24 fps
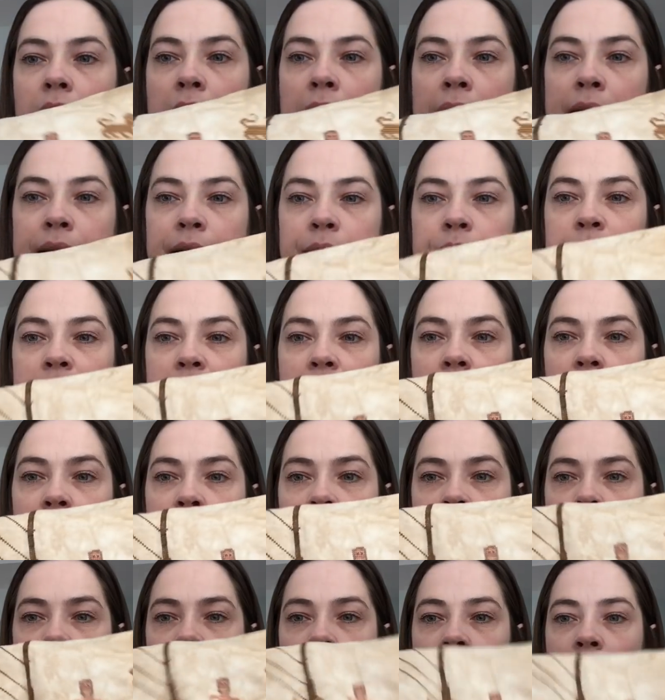Adam
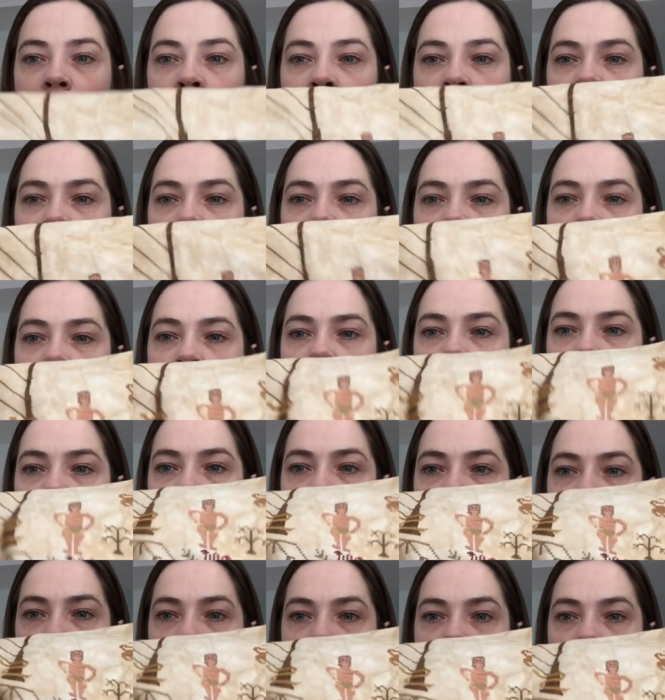done there.
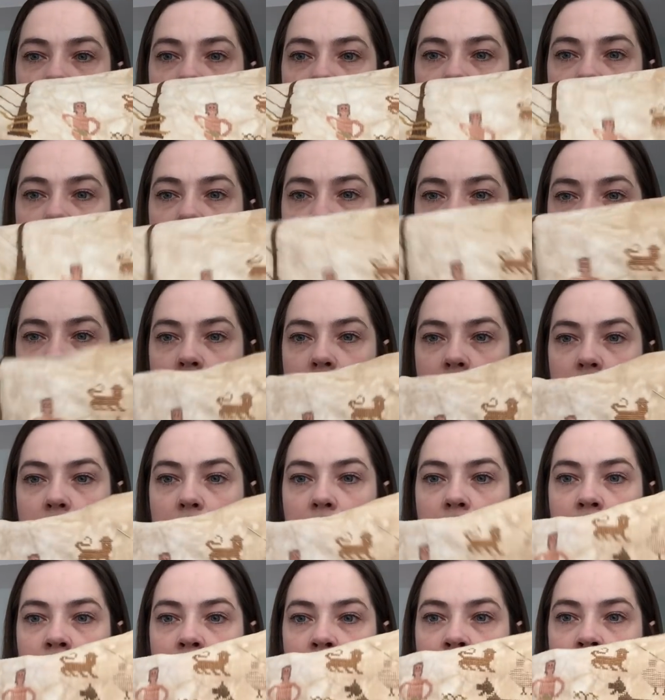
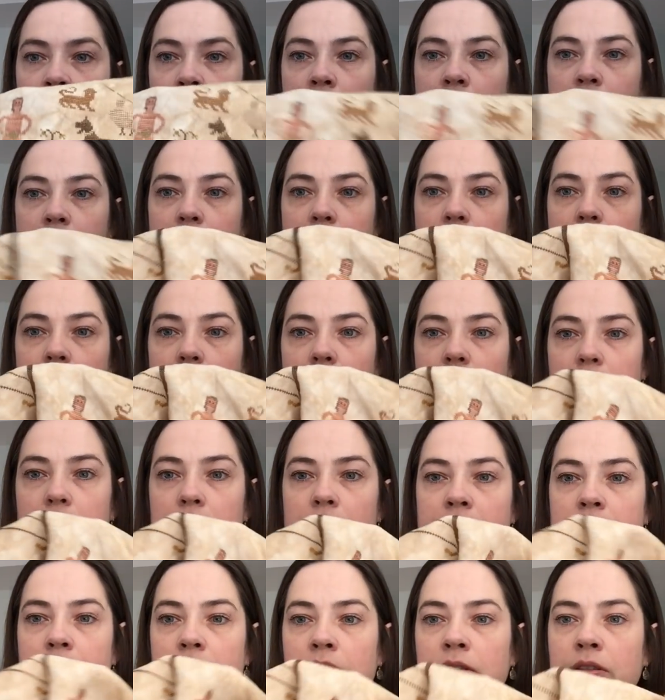And
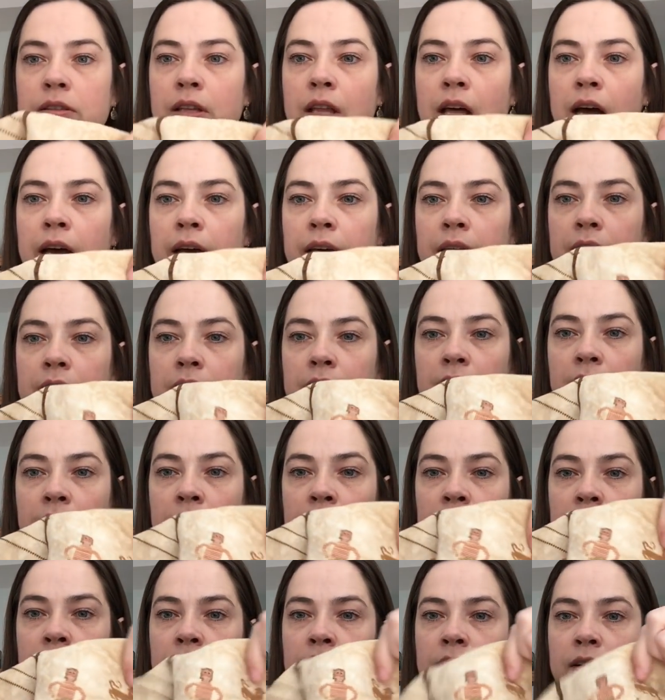this little lion
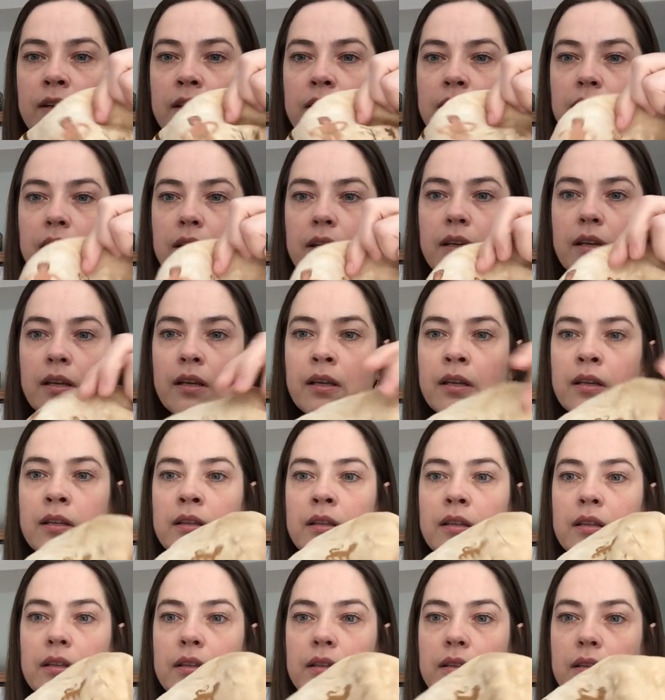here.
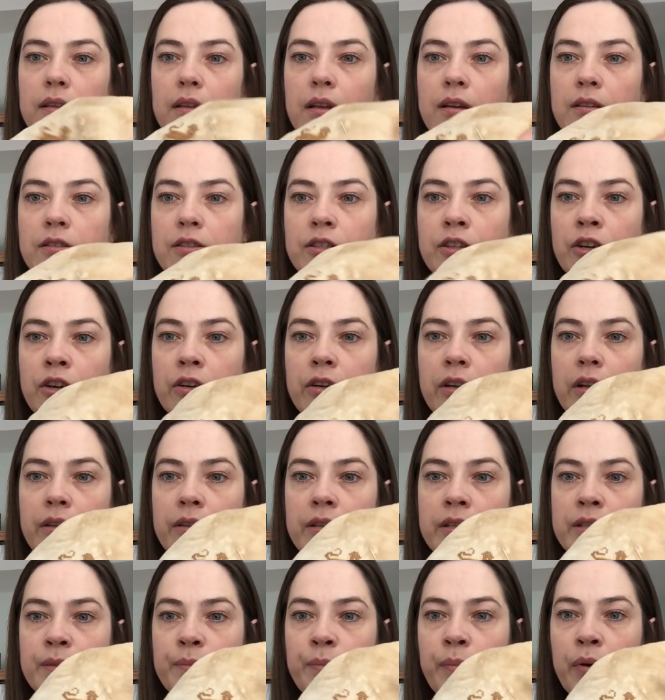And I started on
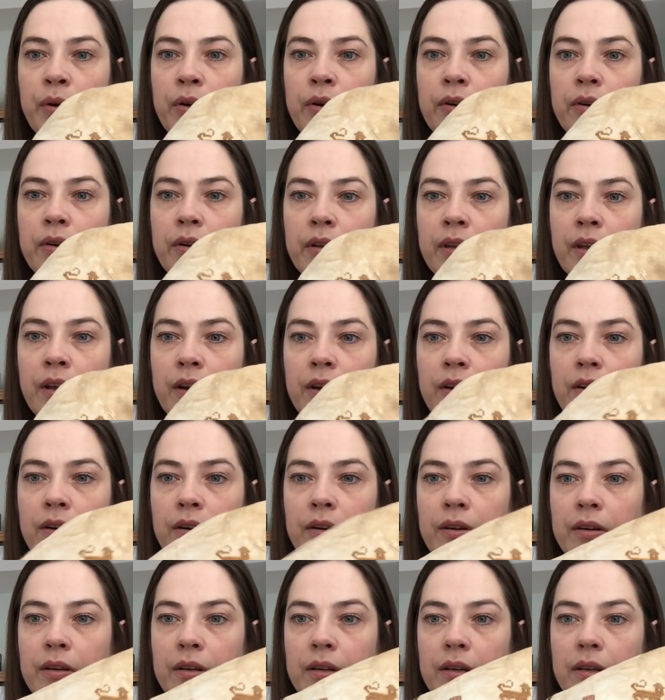this bird here.
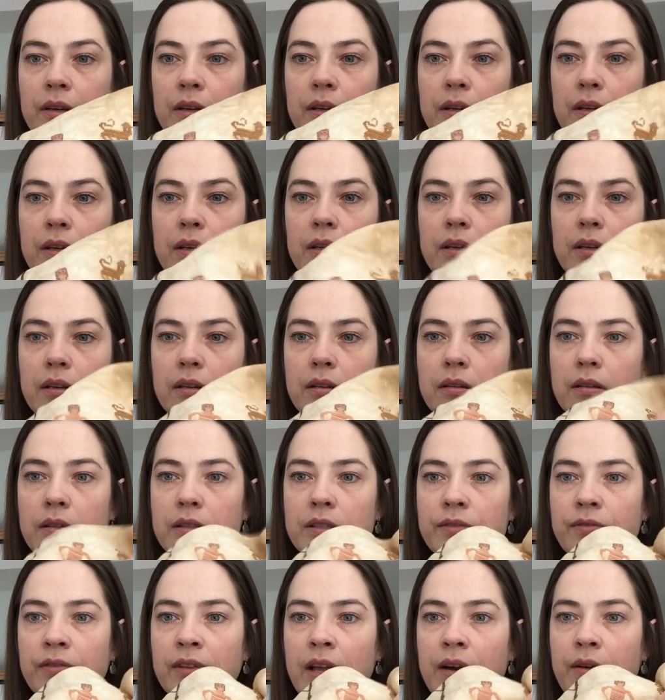And
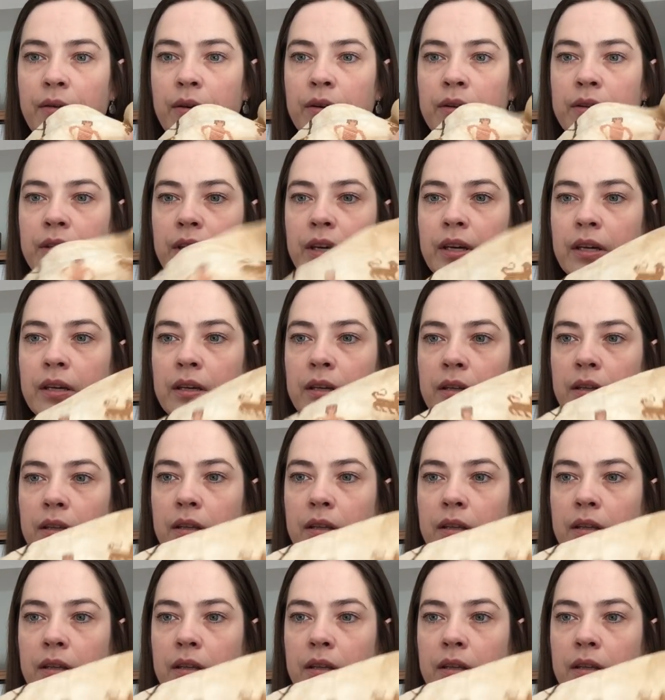this flower thing.